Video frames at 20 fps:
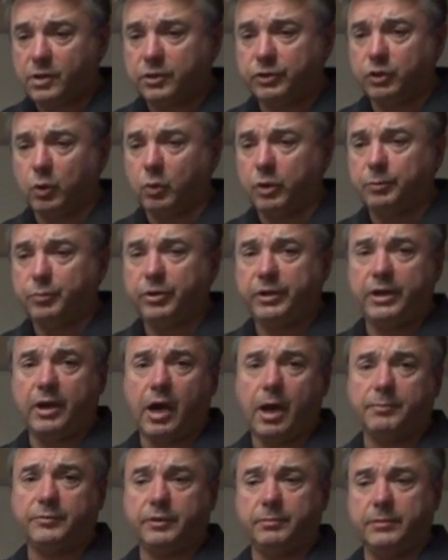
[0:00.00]
So we're pretty
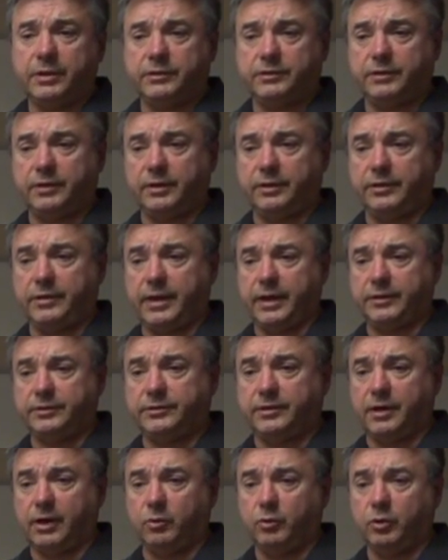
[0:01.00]
optimistic
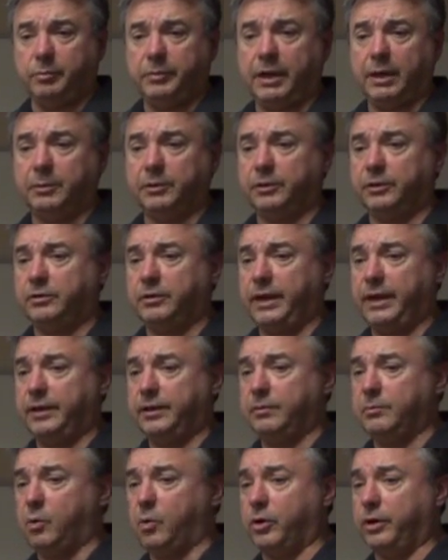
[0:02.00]
that we'll be able to
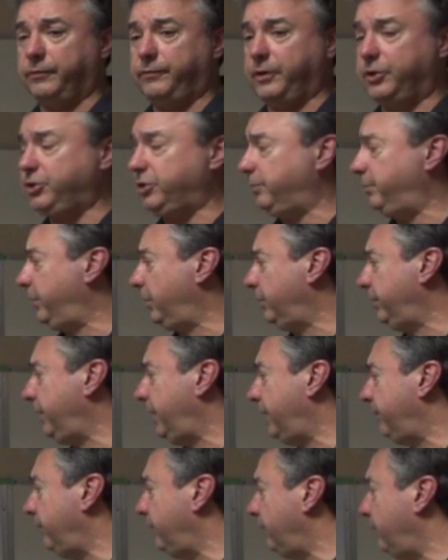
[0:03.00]
create a more efficient
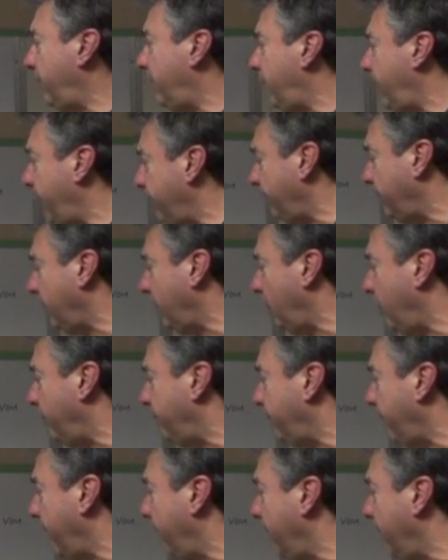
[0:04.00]
building envelope